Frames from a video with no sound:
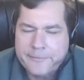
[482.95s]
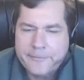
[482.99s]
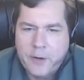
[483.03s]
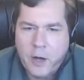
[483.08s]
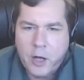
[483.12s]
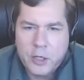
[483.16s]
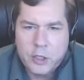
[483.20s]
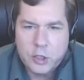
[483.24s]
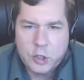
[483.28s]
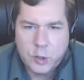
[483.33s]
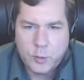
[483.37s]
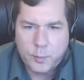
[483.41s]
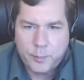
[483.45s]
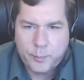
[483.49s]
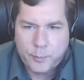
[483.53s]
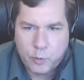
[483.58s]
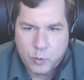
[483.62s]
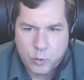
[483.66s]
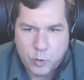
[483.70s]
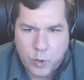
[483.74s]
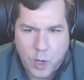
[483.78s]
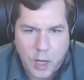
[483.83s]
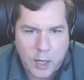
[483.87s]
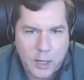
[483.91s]
on your
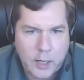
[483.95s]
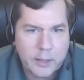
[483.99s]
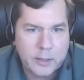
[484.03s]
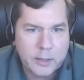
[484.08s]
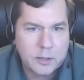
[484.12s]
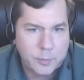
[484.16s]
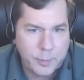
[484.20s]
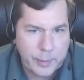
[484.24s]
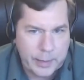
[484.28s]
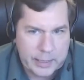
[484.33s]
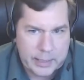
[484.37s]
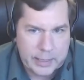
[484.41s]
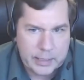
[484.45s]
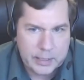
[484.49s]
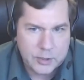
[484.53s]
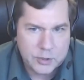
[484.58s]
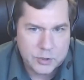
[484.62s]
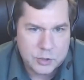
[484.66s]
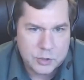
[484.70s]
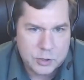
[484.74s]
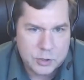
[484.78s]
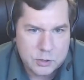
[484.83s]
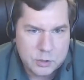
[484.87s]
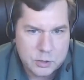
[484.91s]
product
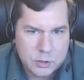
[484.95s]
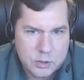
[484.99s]
page,